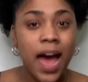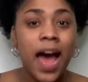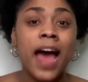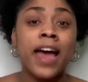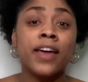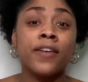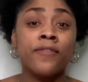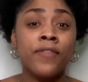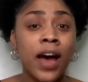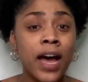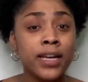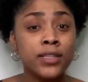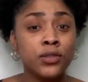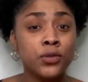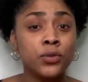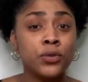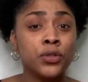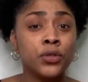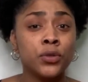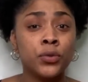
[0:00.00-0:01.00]
I advise
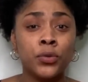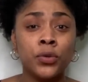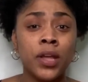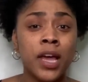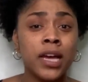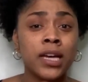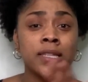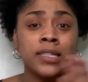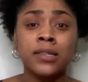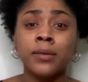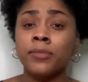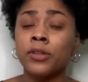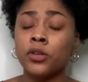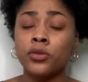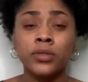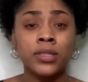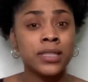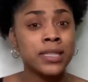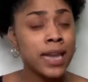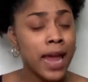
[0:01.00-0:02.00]
you to do that because the little
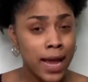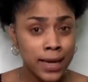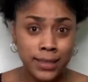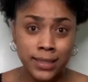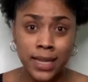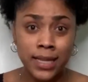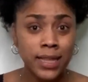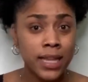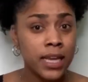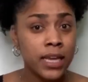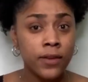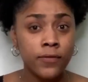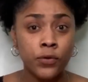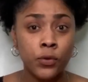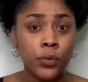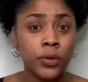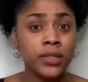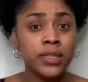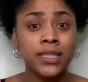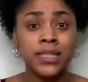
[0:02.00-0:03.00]
snacks that they give you
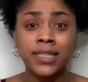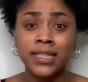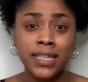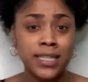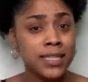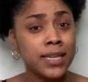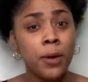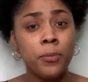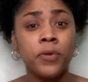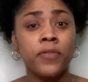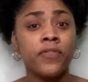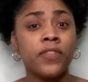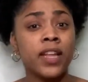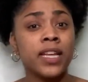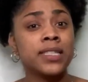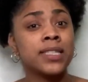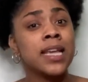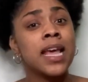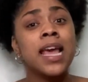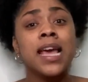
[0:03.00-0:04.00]
on these 6-hour
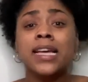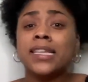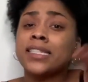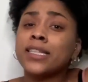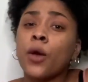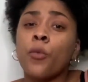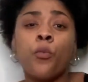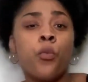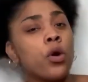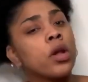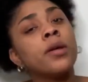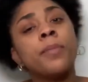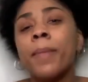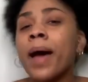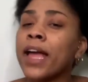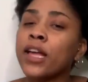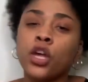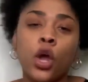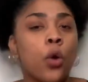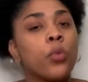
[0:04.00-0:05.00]
flights, it's like, what am
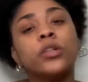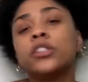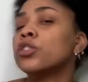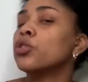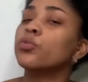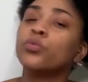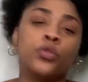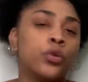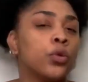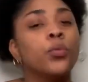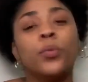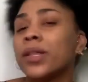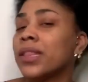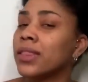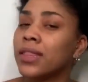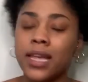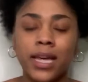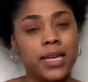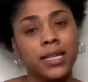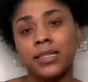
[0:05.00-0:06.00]
I going to do with
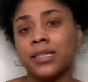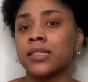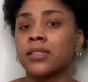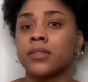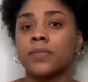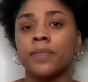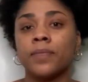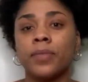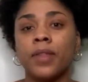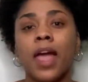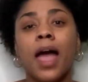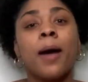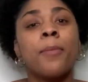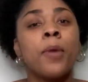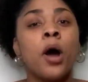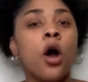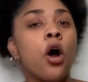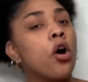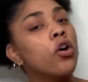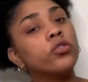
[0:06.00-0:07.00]
this? I'm
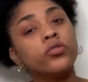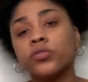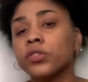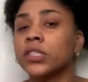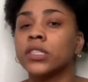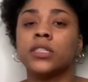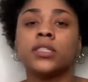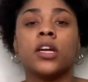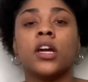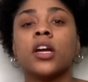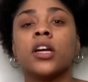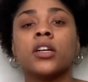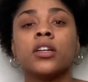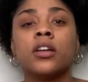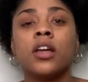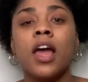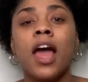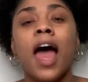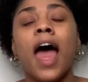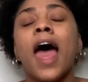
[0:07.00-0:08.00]
hungry, sir.
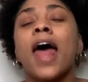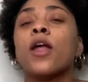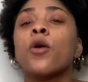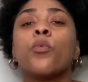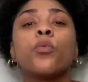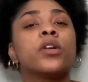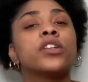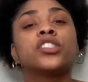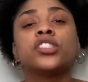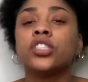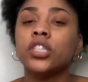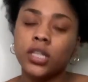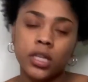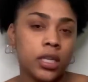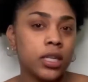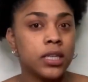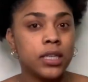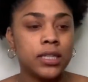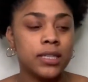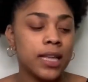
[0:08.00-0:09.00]
I don't want your
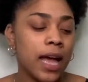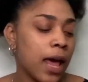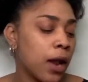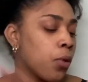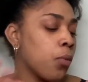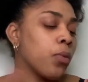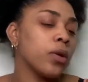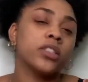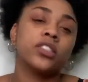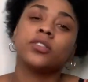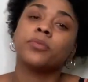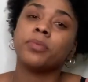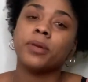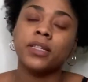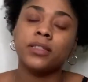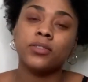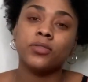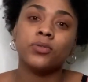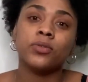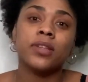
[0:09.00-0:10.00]
cookies. I don't want your
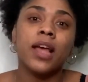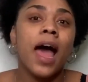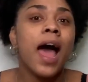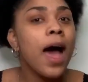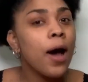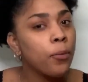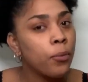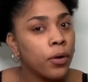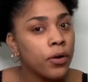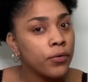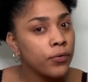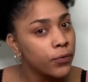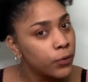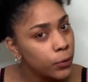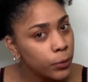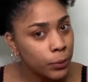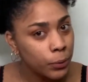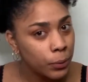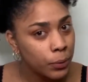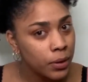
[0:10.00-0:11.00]
pretzels. I want
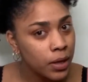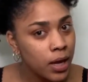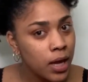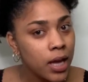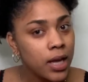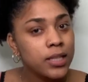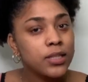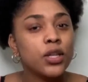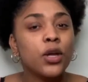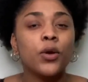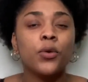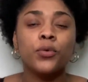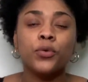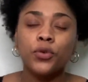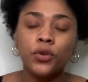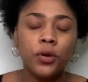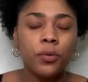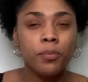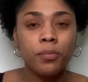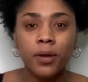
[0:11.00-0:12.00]
food. So you
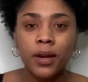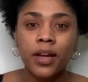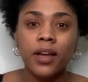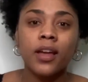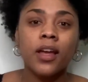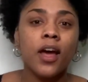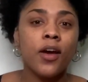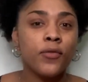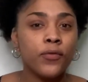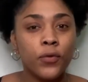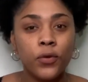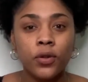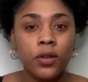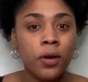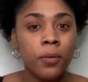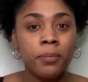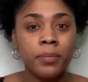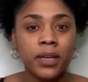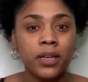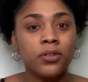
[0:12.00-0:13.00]
can bring a
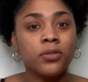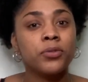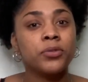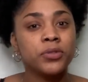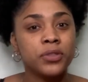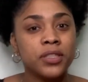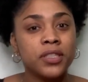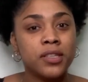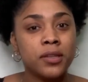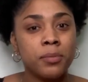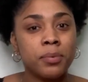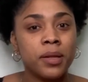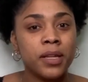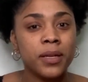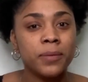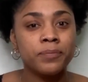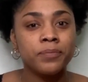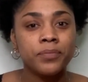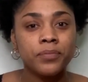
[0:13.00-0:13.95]
full-on meal onto the plane.